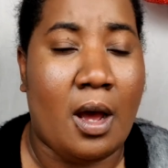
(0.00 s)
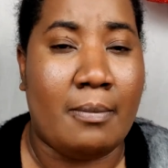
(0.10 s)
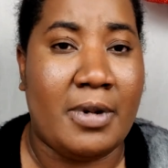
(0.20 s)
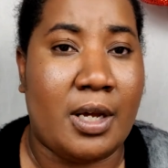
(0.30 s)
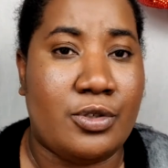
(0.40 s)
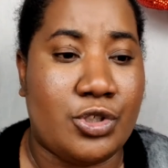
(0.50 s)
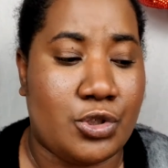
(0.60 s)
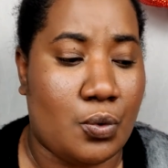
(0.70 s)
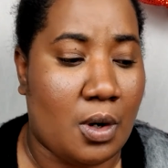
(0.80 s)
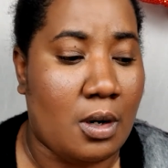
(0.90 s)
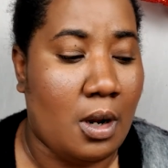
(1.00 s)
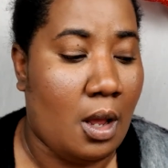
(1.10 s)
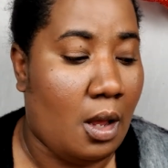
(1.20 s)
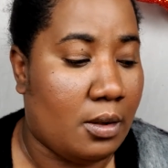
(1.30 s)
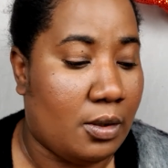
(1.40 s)
I'm not sure.
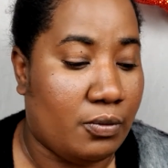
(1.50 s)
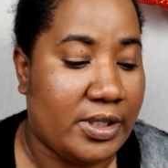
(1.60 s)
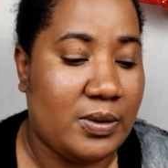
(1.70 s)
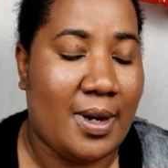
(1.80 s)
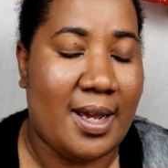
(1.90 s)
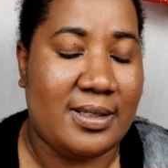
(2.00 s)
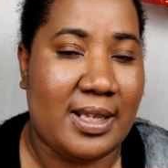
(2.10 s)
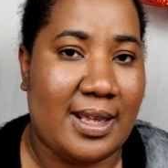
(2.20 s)
The reason why I say